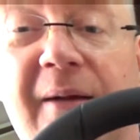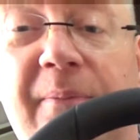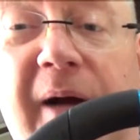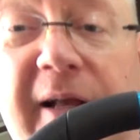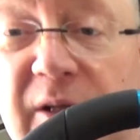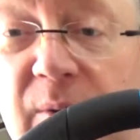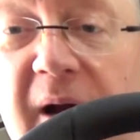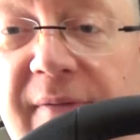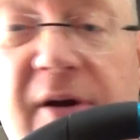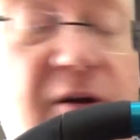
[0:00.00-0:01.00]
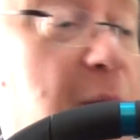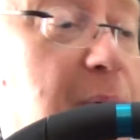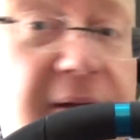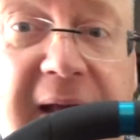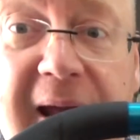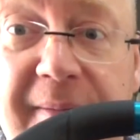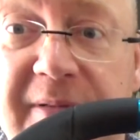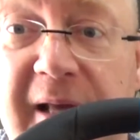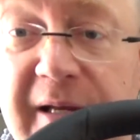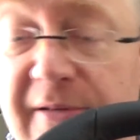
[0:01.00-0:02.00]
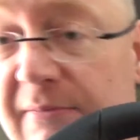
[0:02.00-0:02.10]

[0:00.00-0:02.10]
but I do have a couple of games like